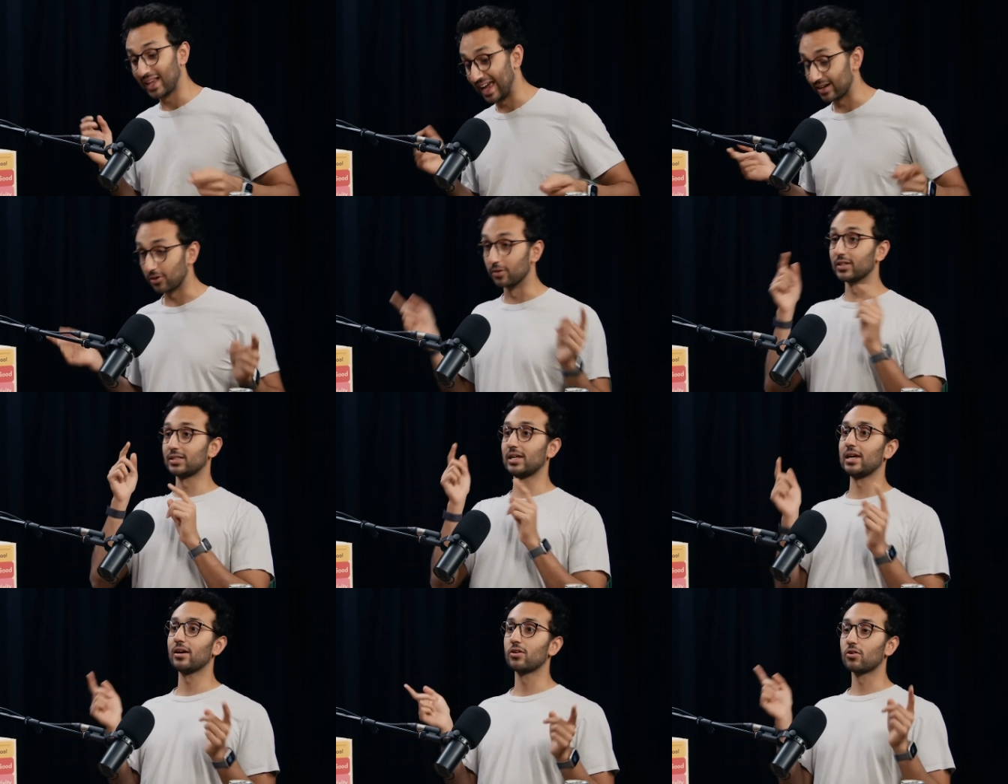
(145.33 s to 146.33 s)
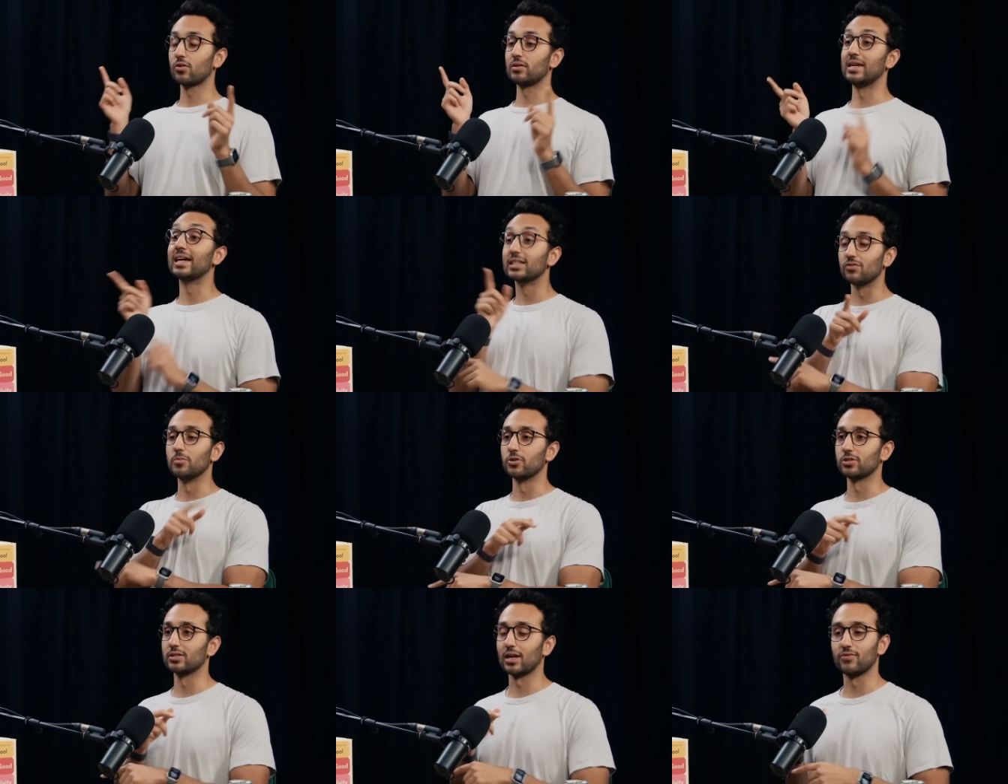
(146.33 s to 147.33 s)
And conversely, negative
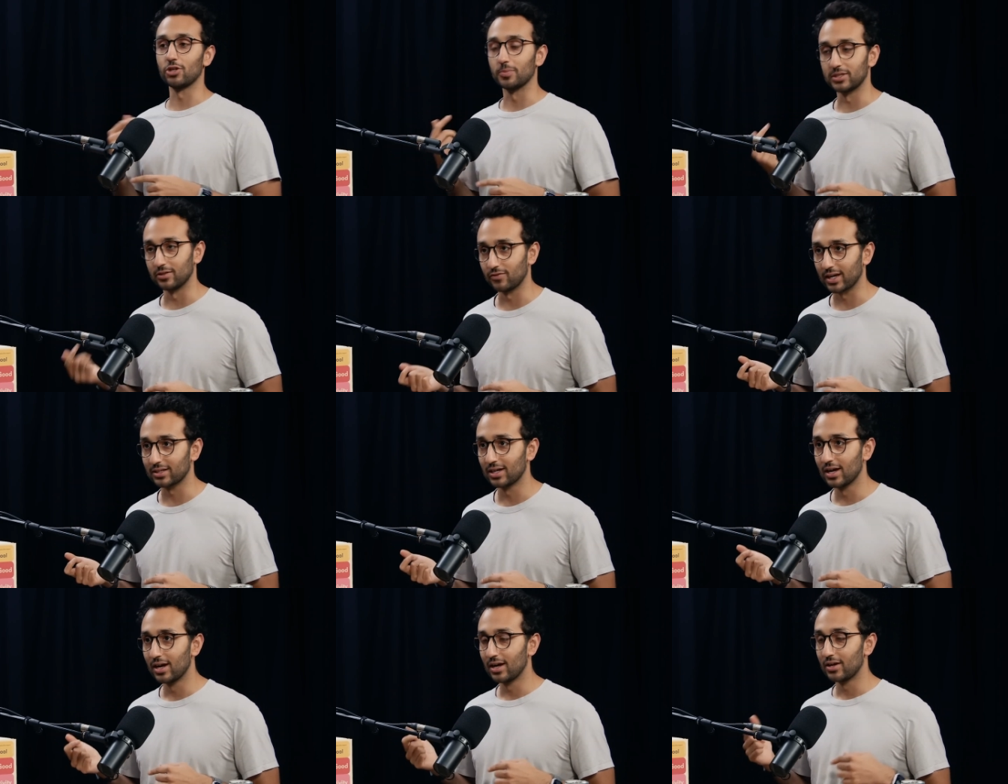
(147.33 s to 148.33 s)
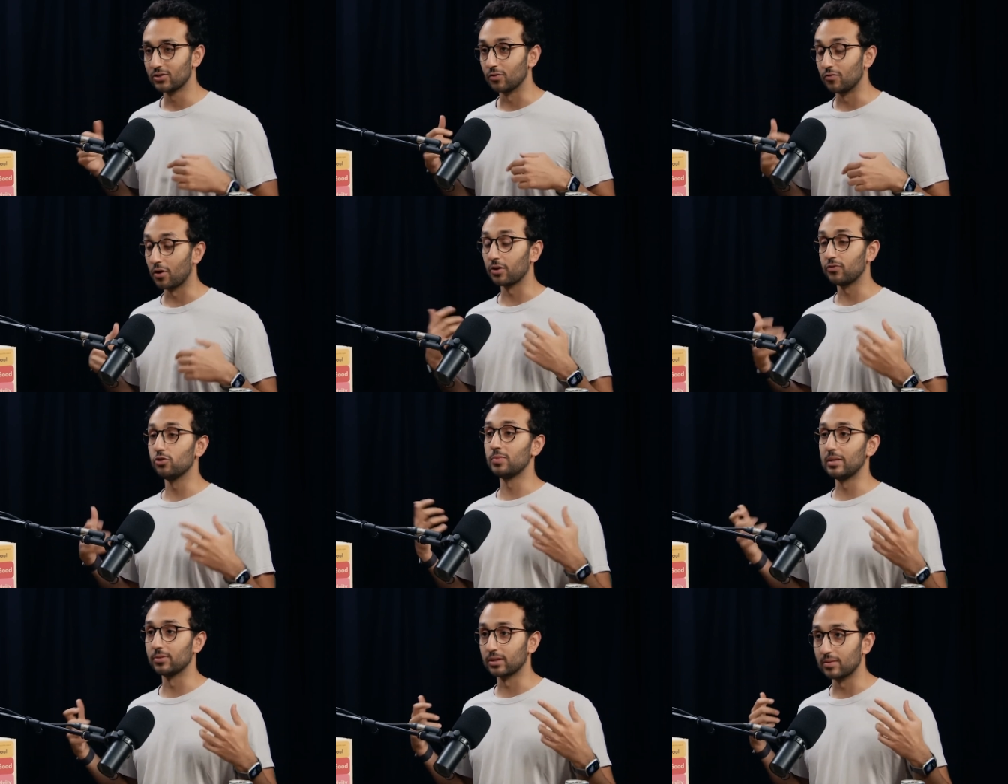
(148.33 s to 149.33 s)
emotions have the opposite effect. So very few
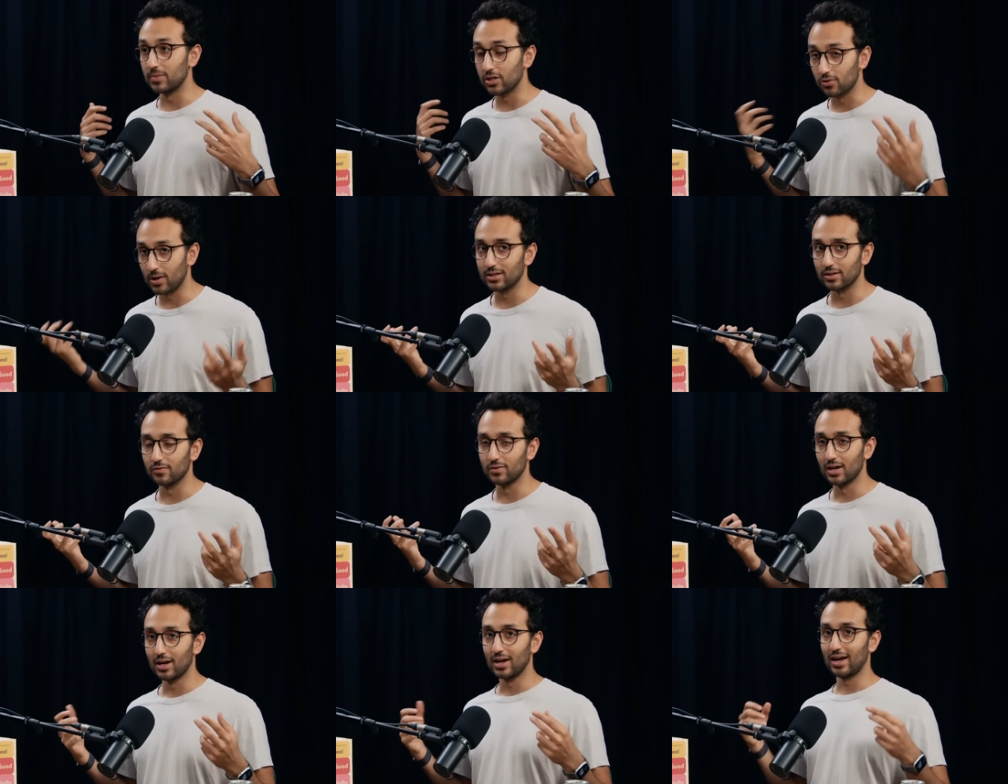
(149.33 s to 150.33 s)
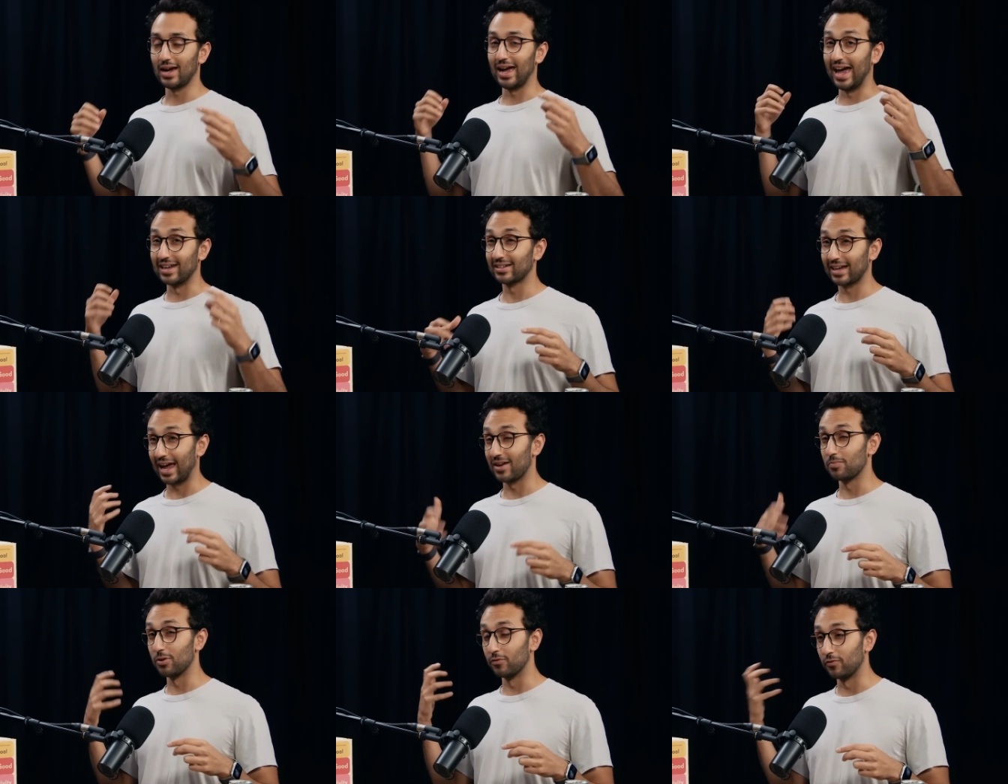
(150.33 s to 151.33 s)
people can be creative and can
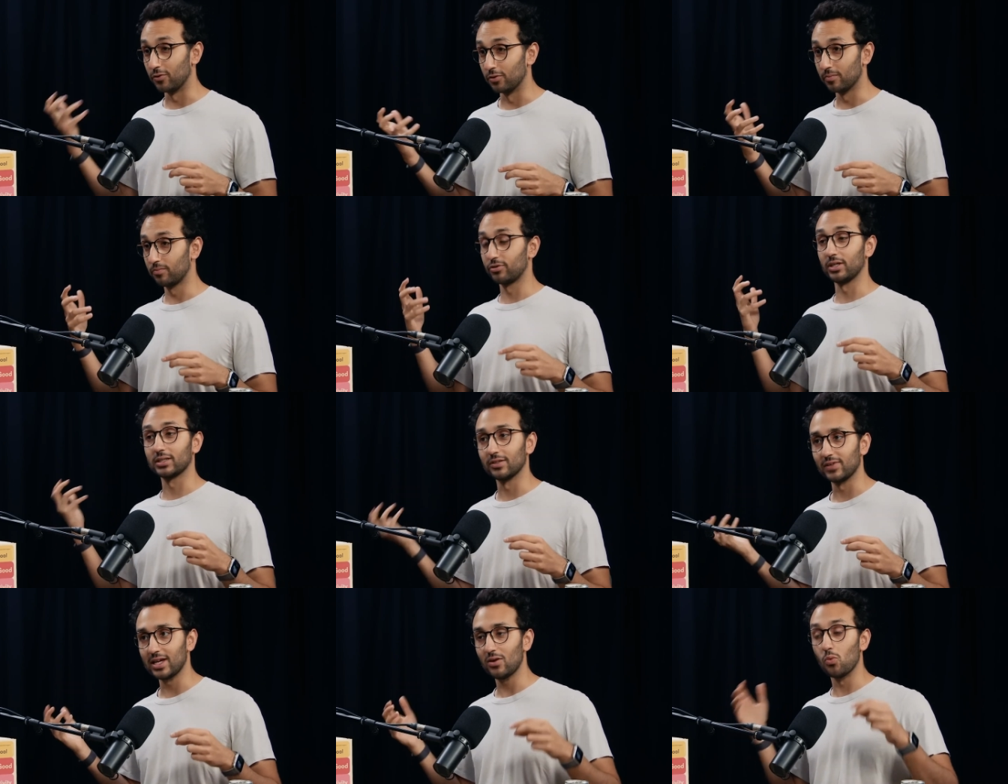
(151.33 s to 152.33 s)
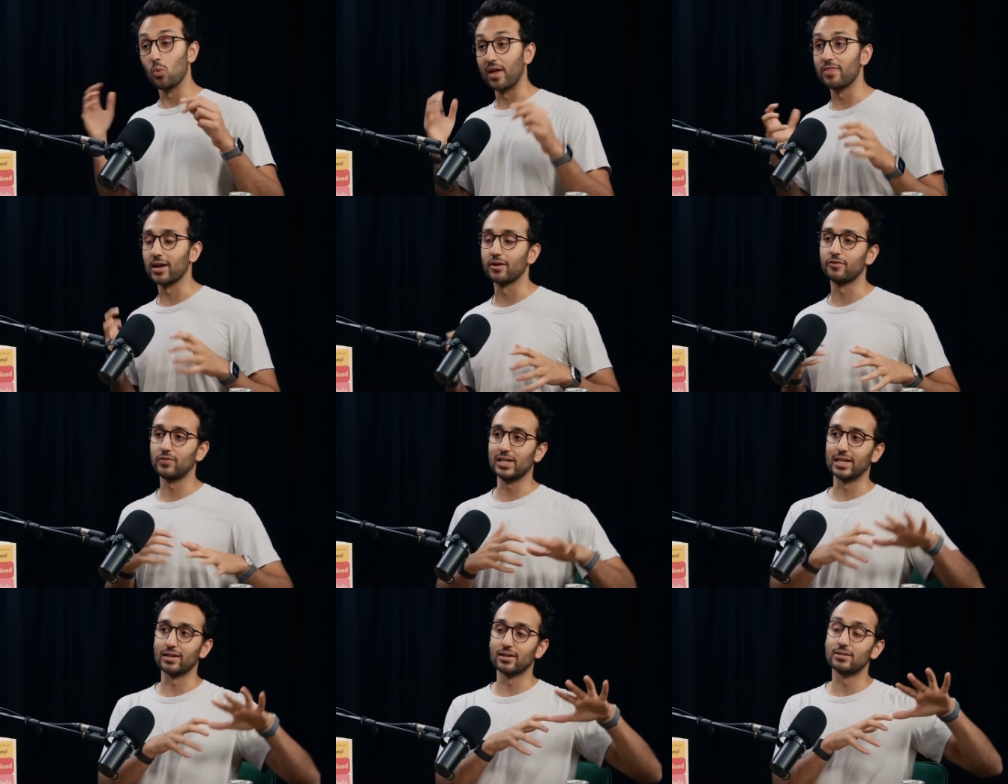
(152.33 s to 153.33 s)
perform productively when they are
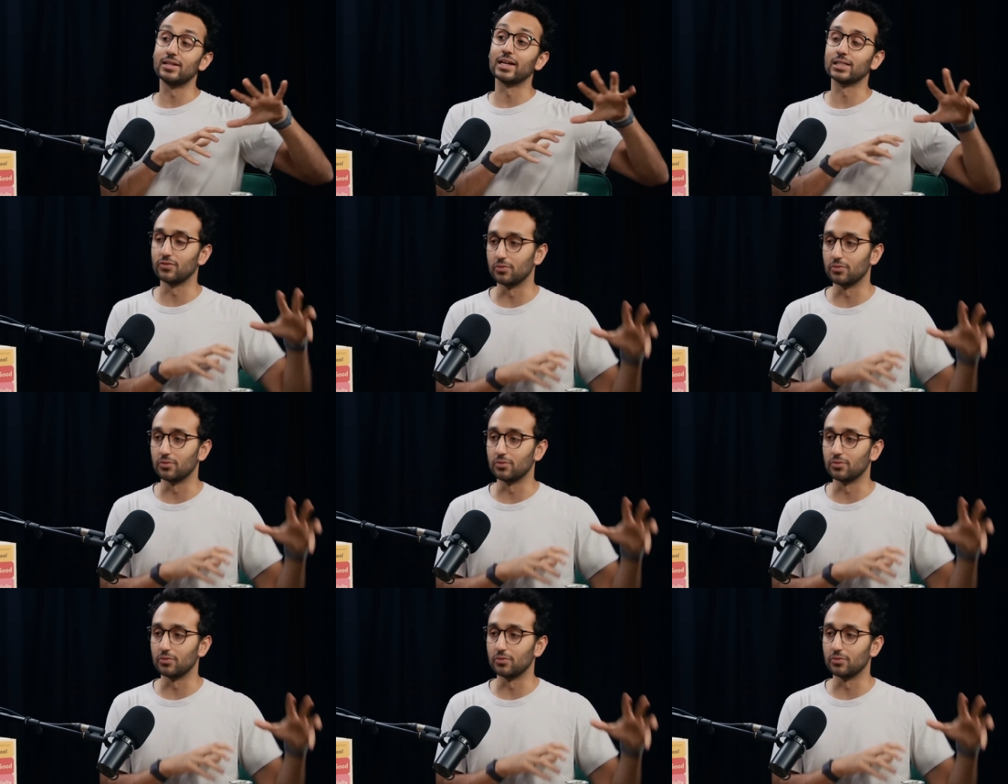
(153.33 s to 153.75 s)
feeling negative